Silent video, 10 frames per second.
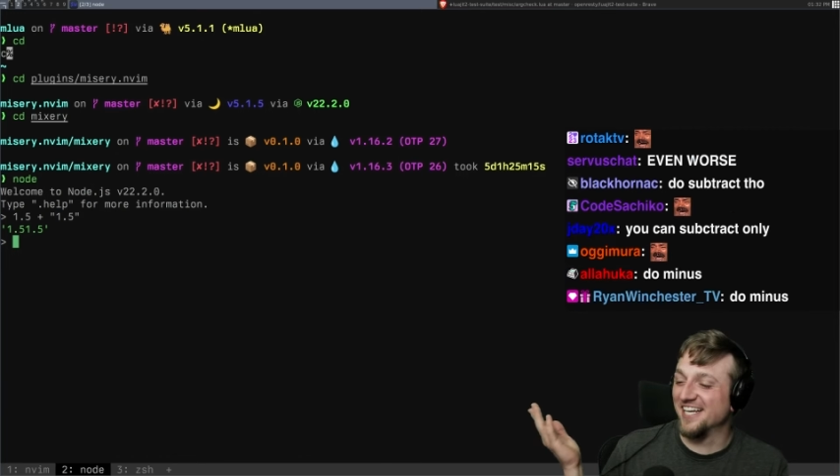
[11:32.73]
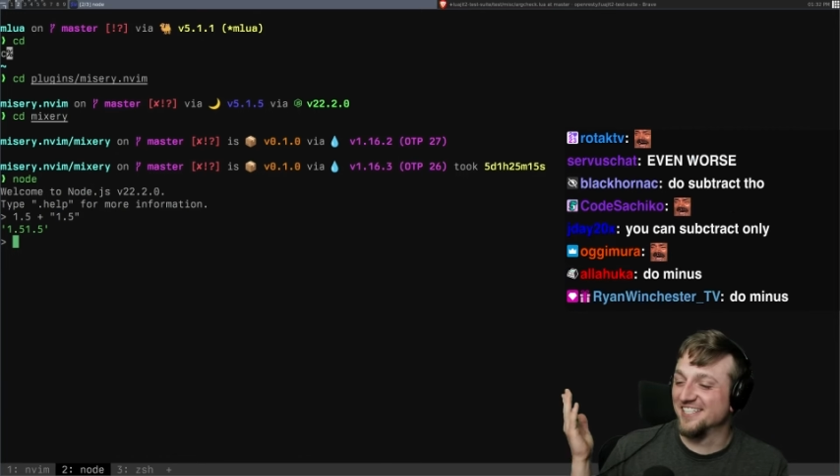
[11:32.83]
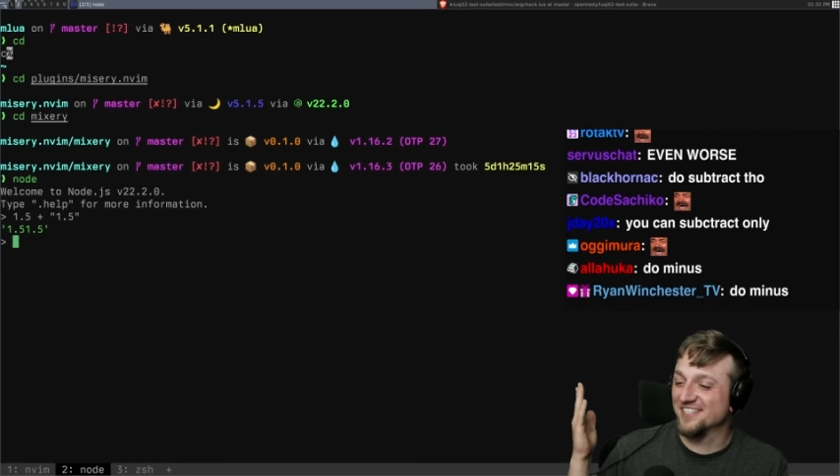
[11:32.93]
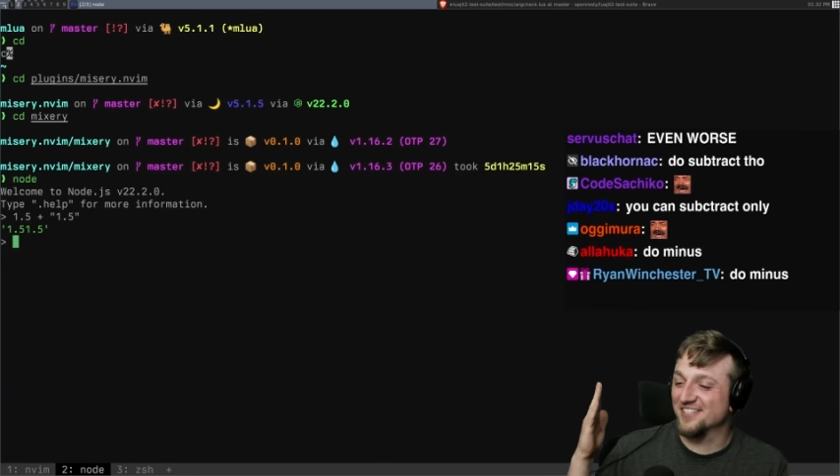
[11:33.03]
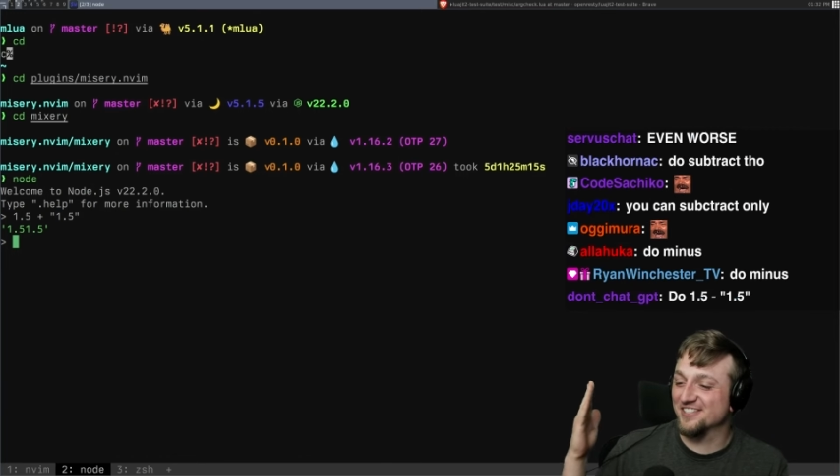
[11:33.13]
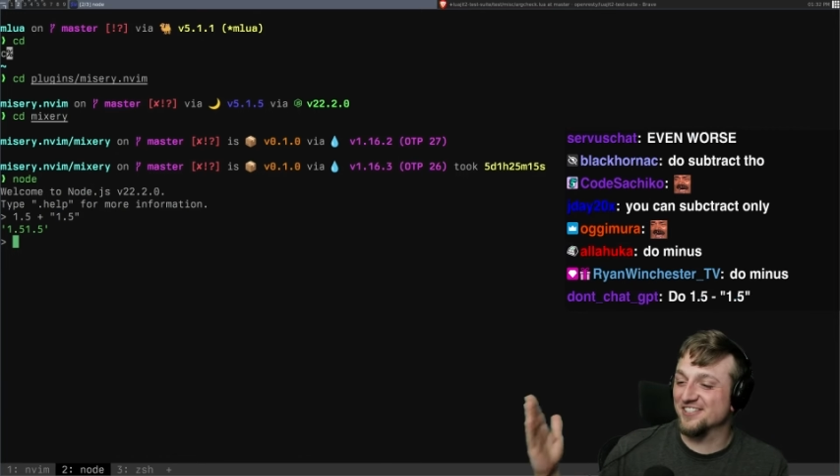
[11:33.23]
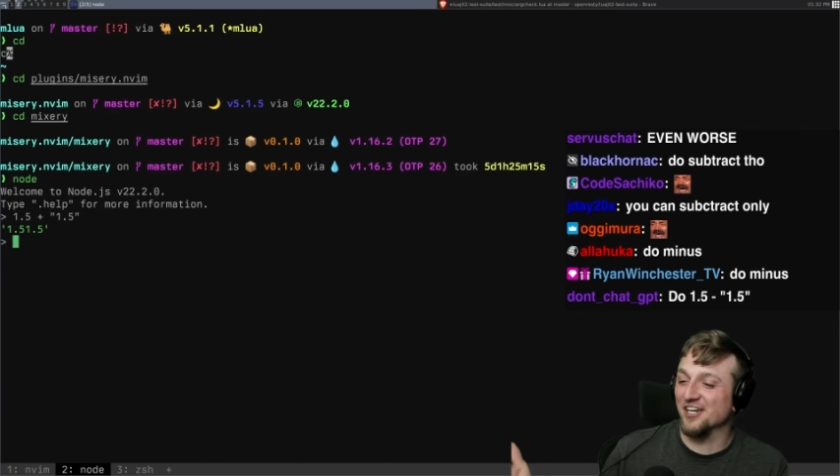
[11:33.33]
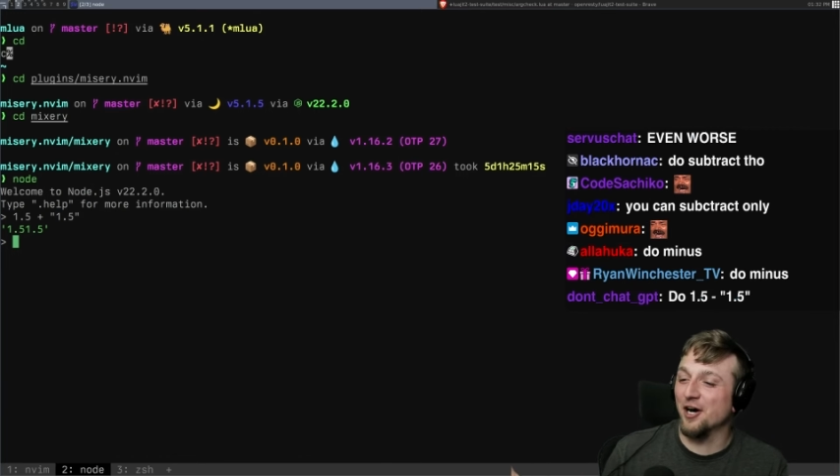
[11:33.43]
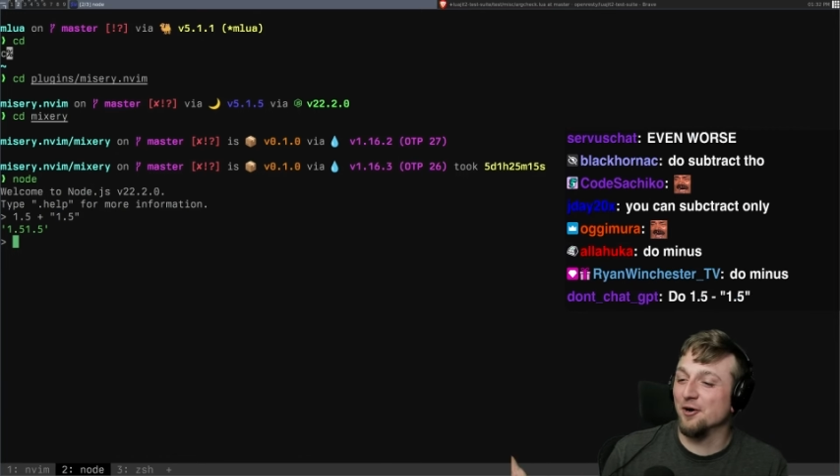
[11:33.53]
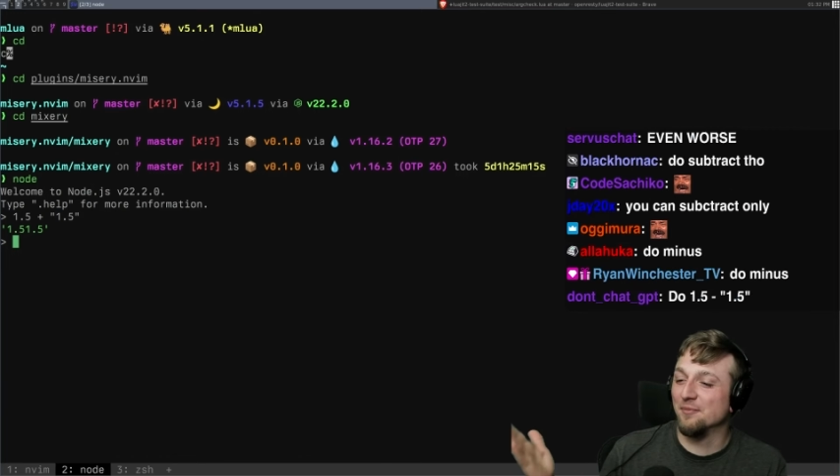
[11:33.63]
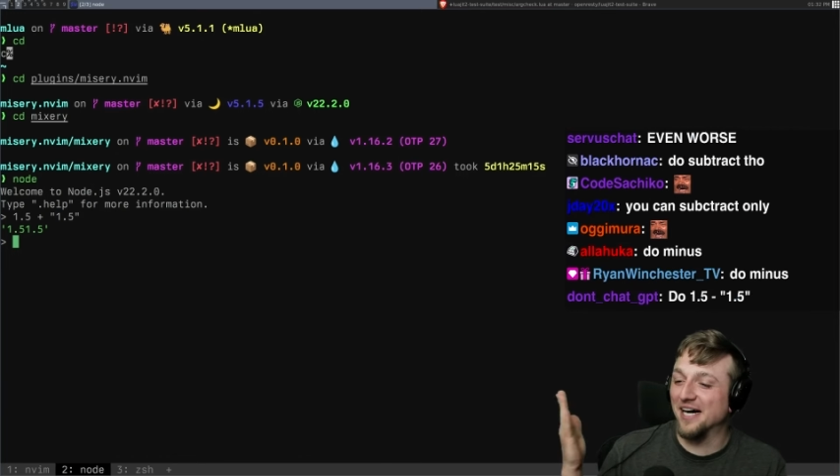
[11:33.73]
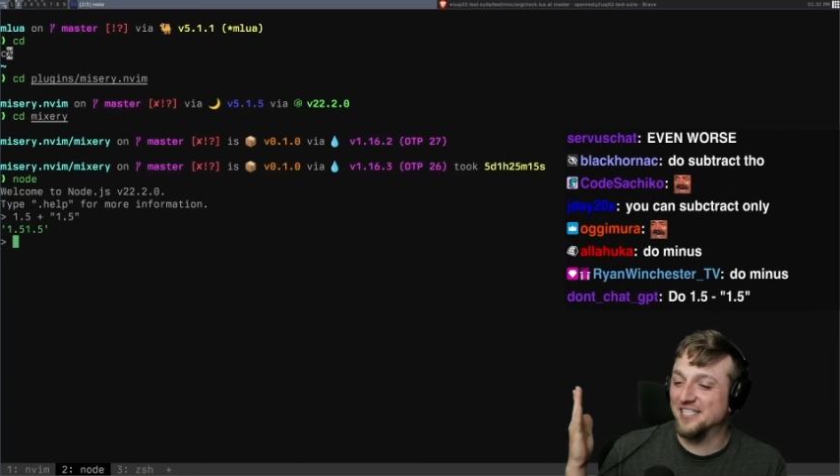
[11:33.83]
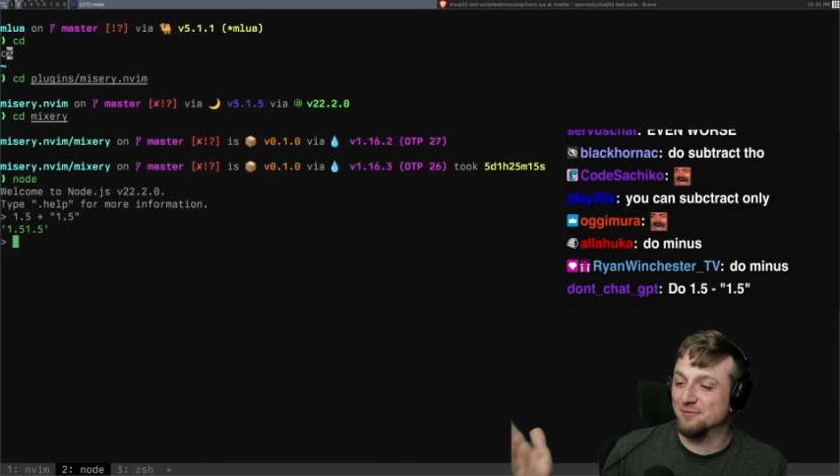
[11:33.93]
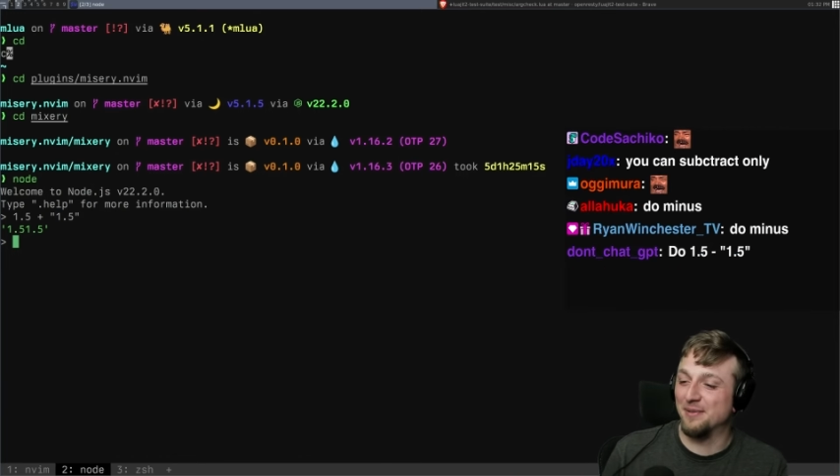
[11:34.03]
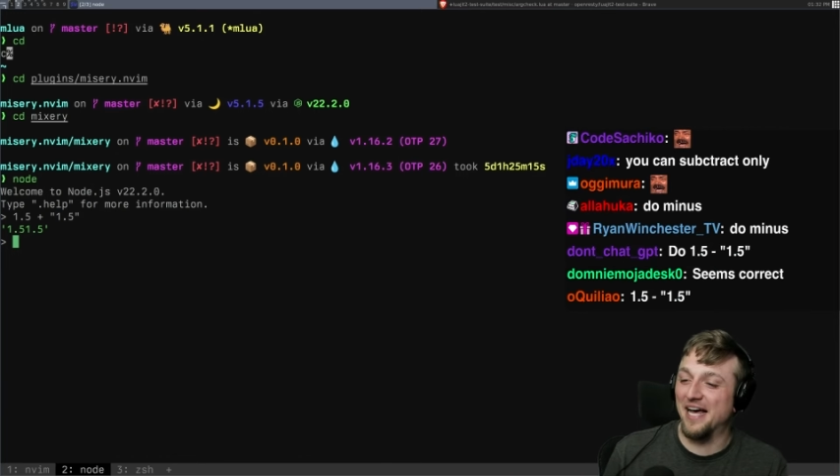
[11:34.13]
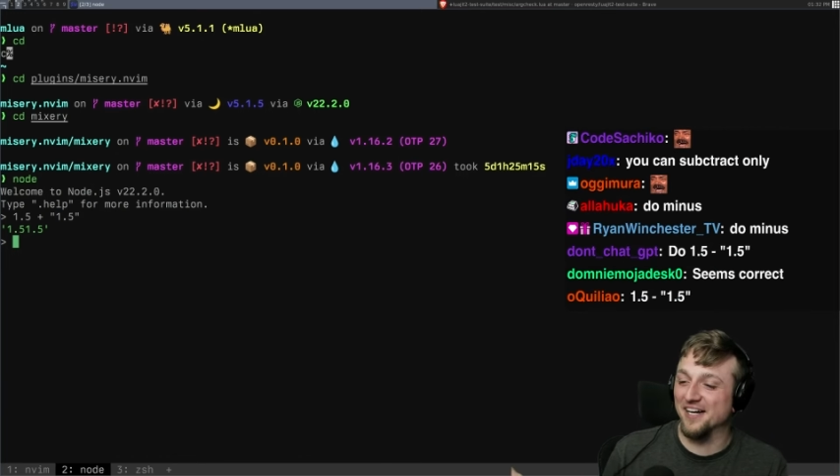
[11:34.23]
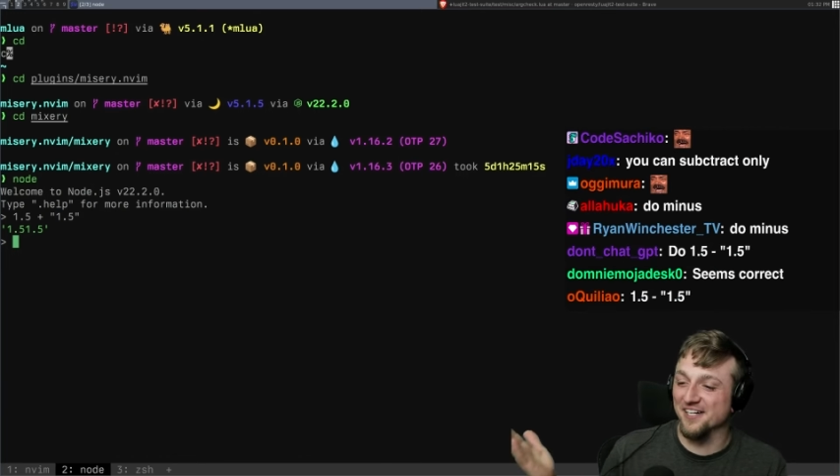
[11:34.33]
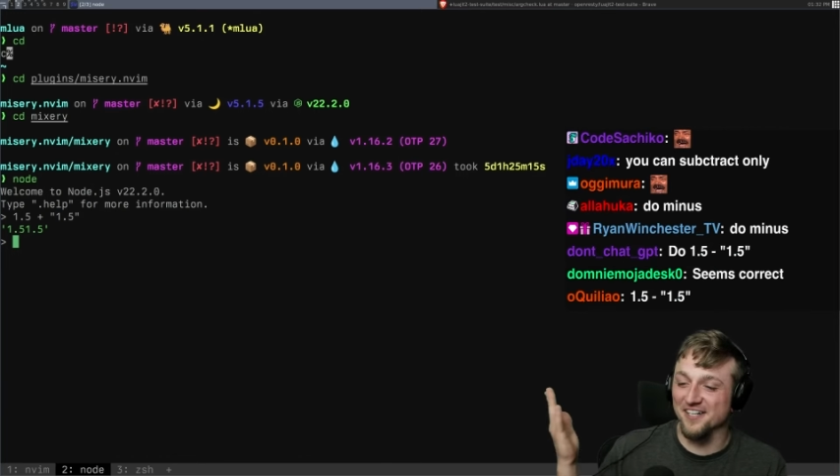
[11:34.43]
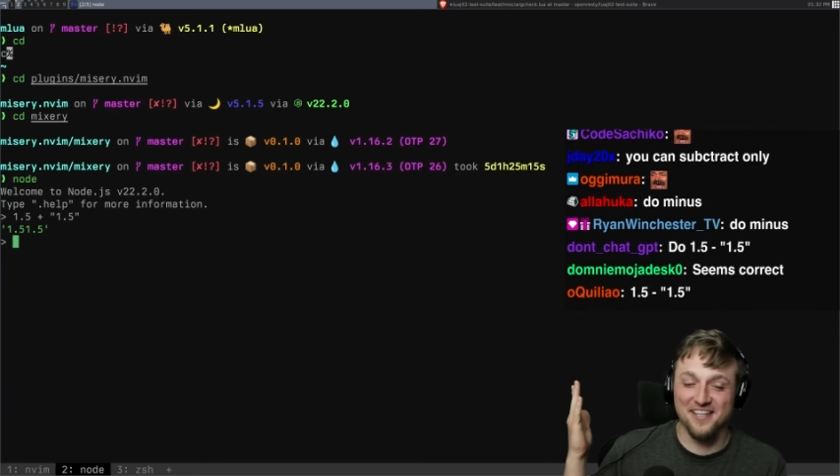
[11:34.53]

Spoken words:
is so much better